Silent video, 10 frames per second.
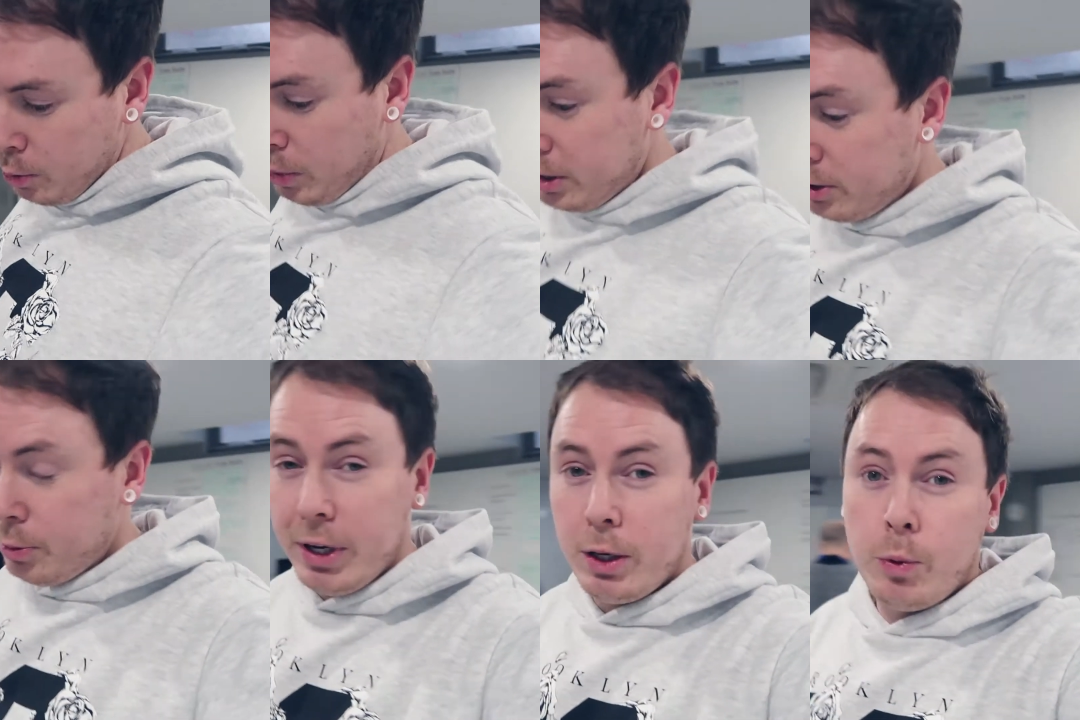we managed to
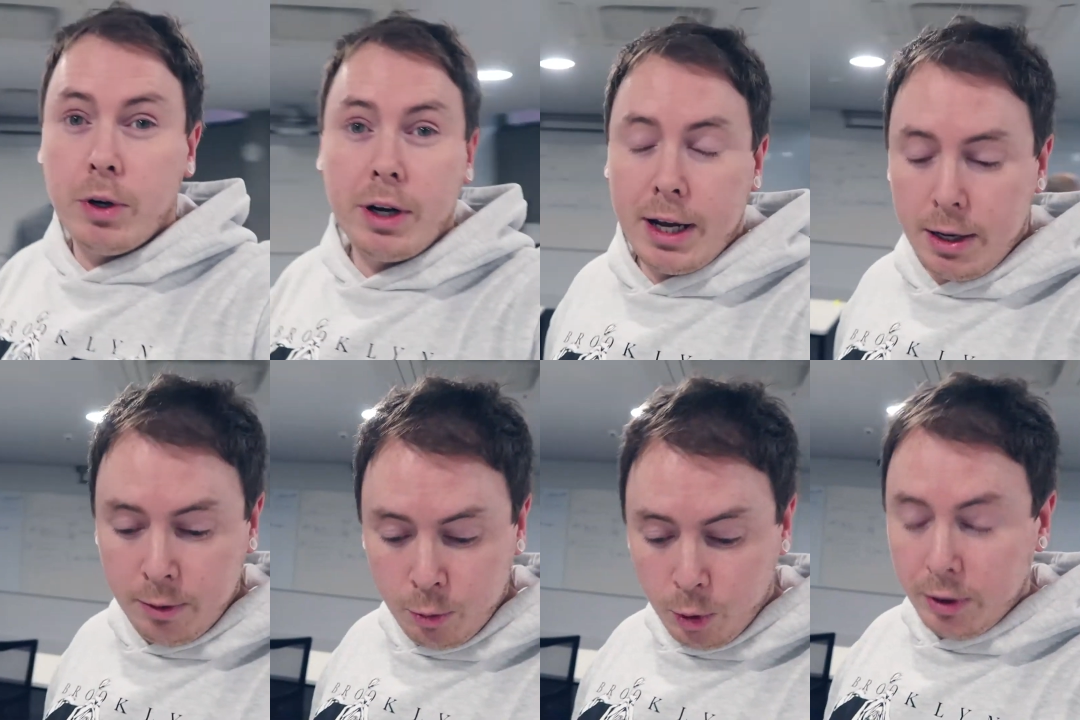make
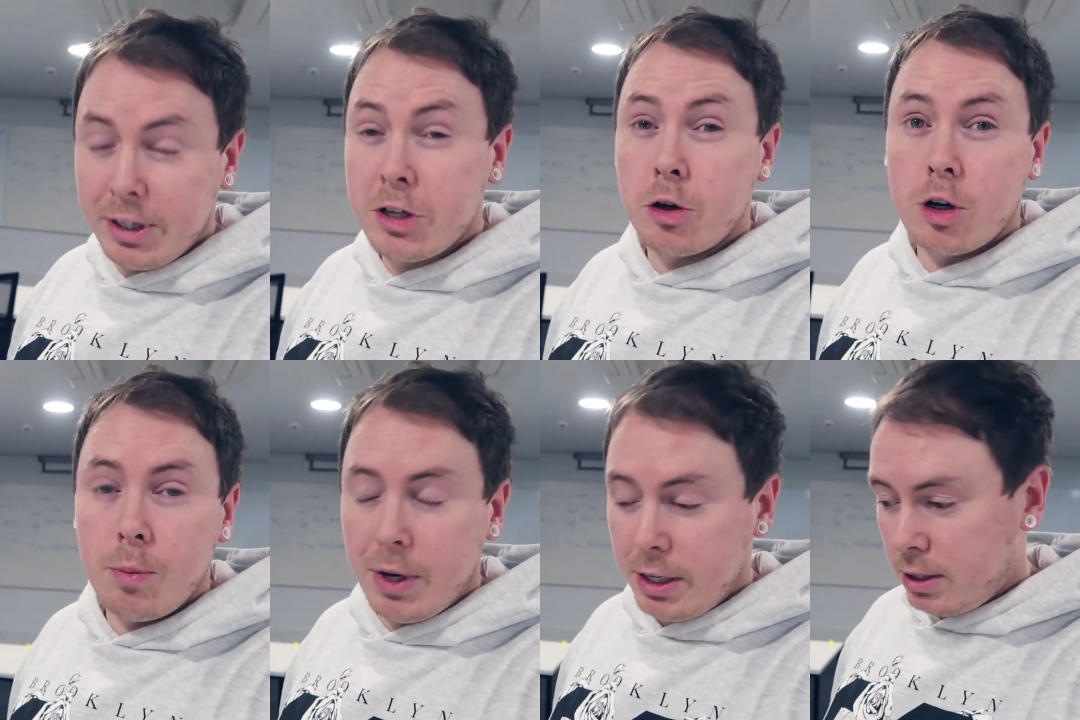our initial
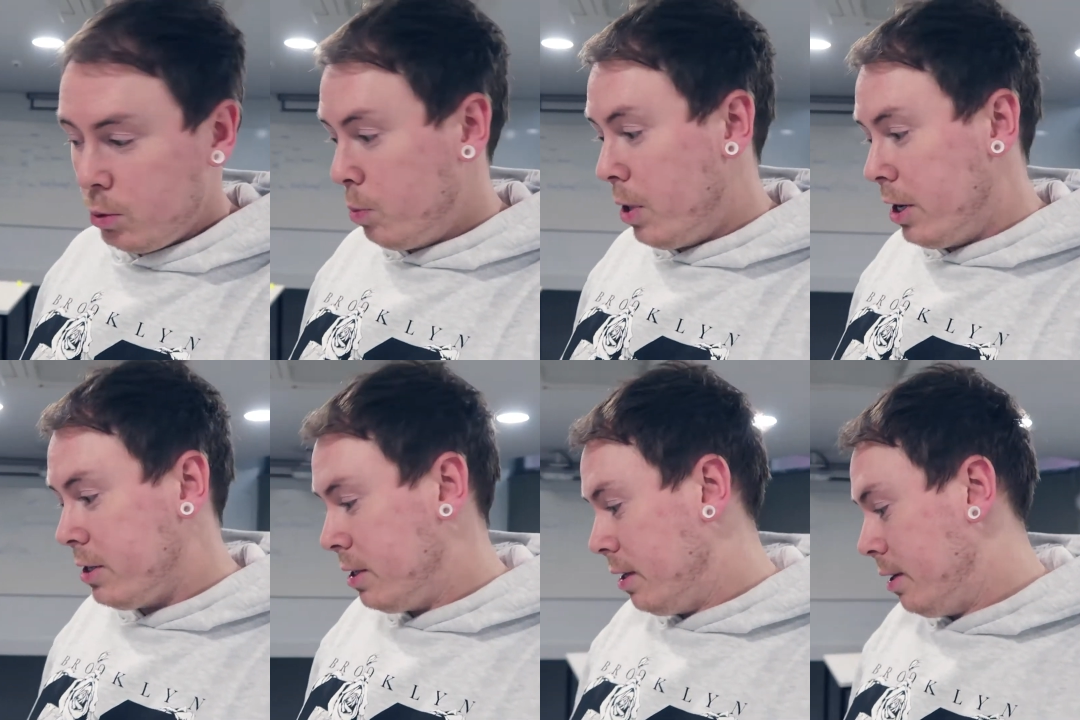commits, we
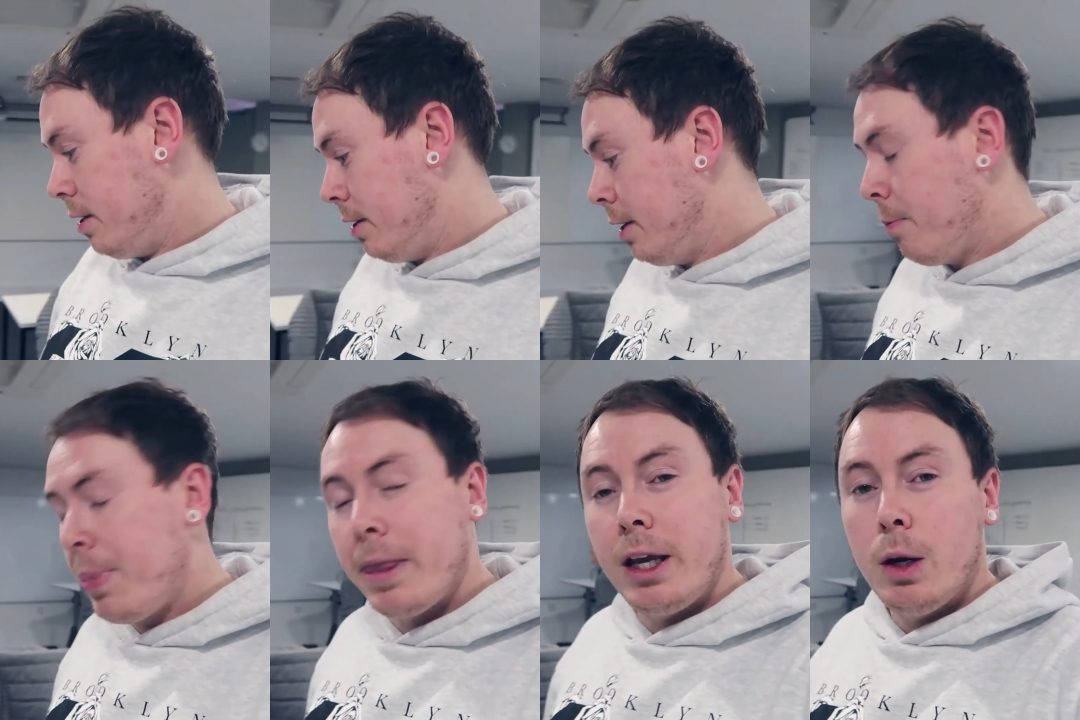managed to
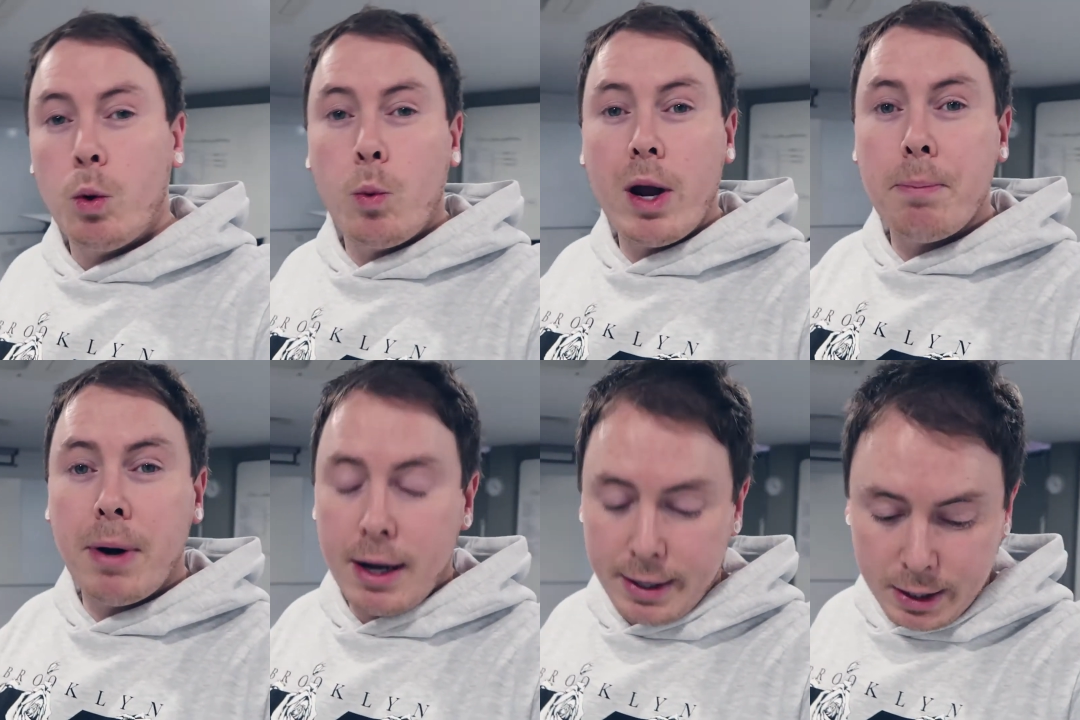get our
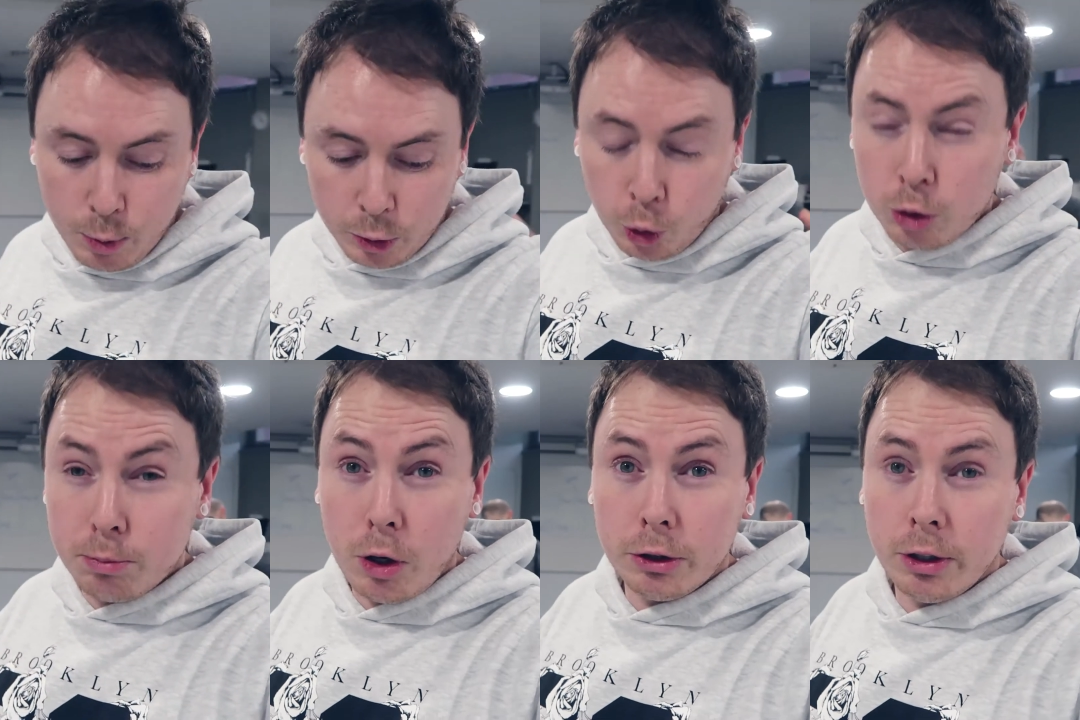Webpack and our
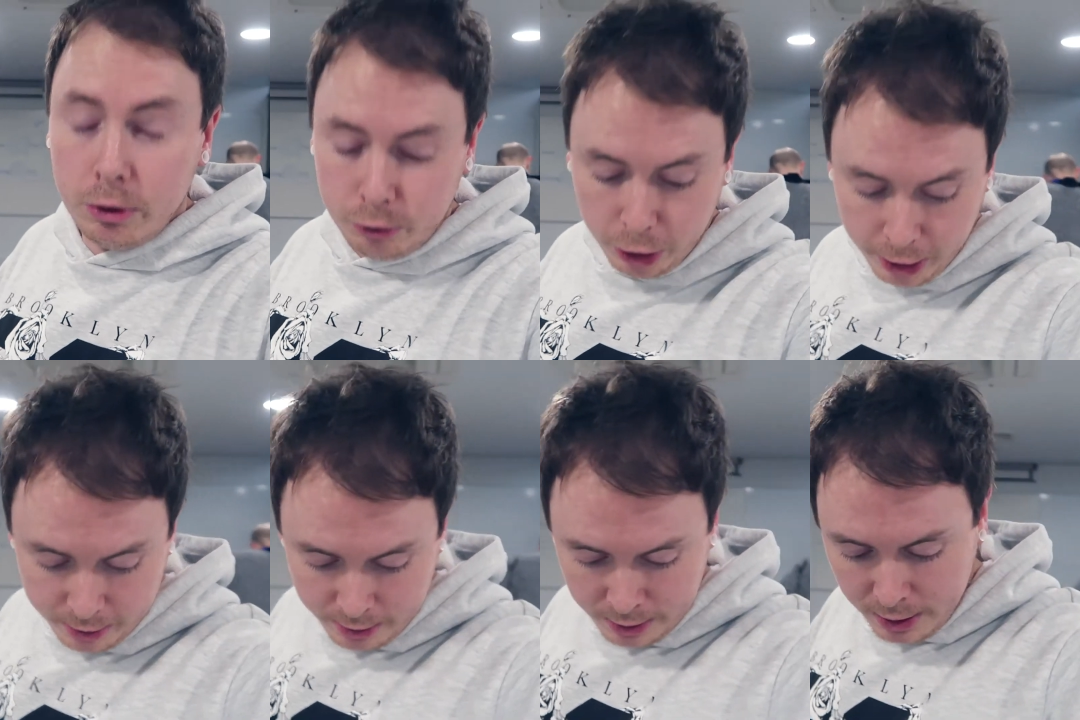NodeMon
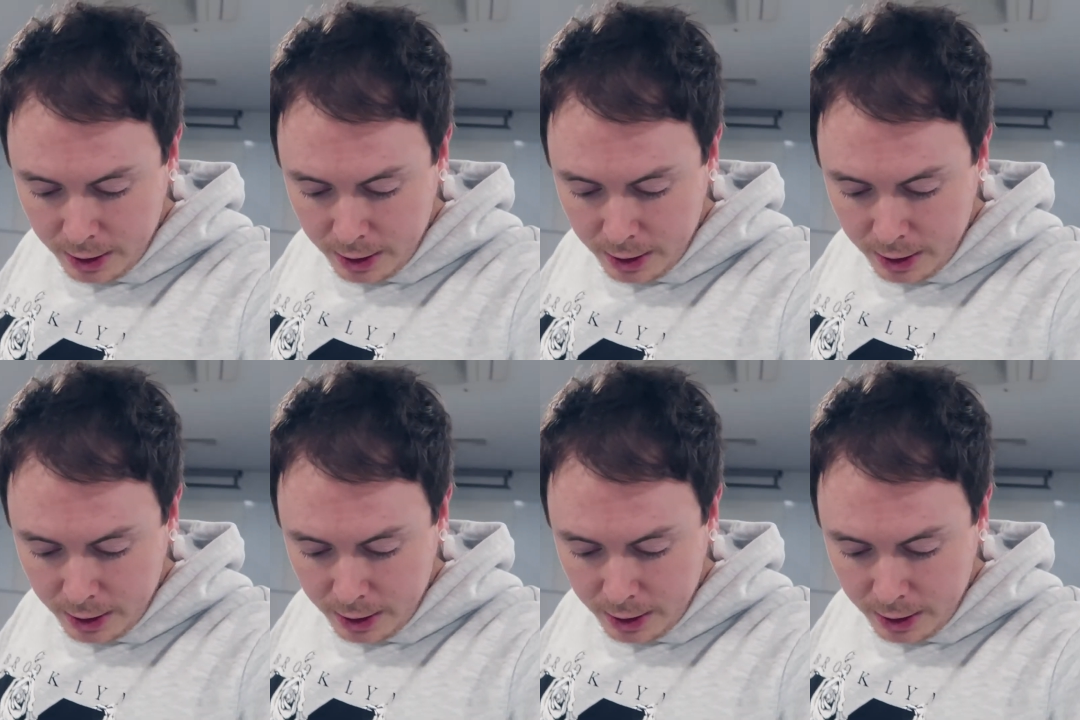running,